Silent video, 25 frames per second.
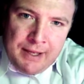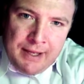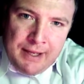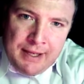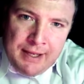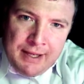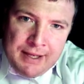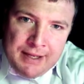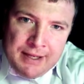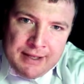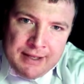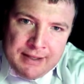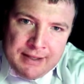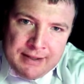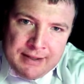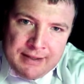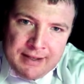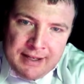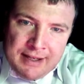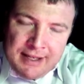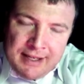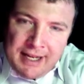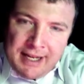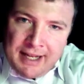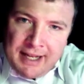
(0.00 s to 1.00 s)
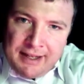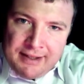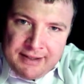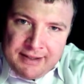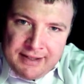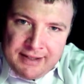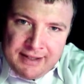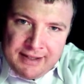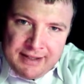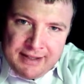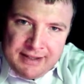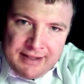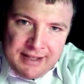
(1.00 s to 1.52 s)
His
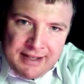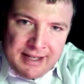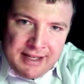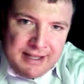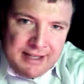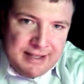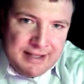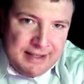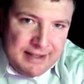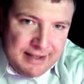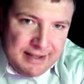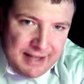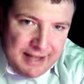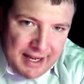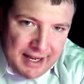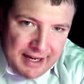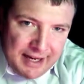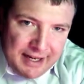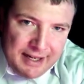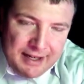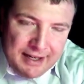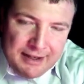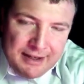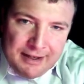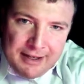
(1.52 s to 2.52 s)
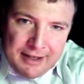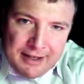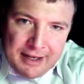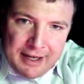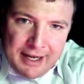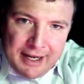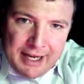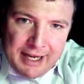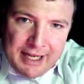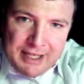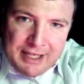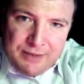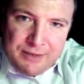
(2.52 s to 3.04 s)
analysis is steady.
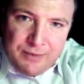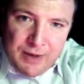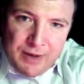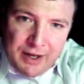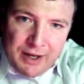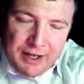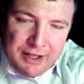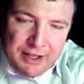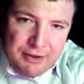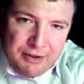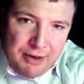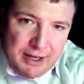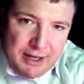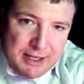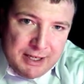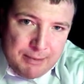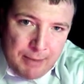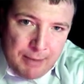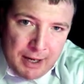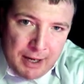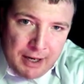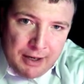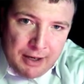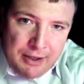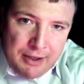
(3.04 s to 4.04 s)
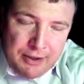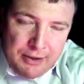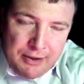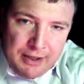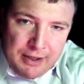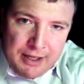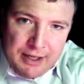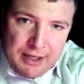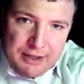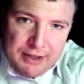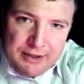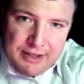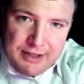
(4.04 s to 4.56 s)
It's very transparent. You
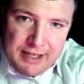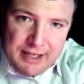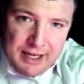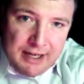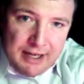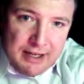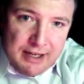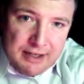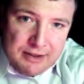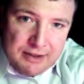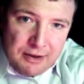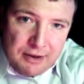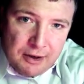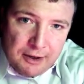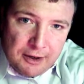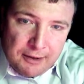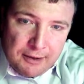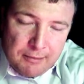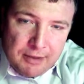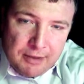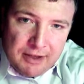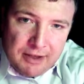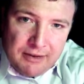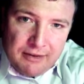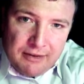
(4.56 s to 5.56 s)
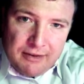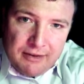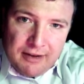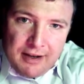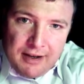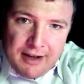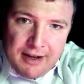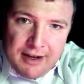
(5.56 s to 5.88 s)
can understand his arguments.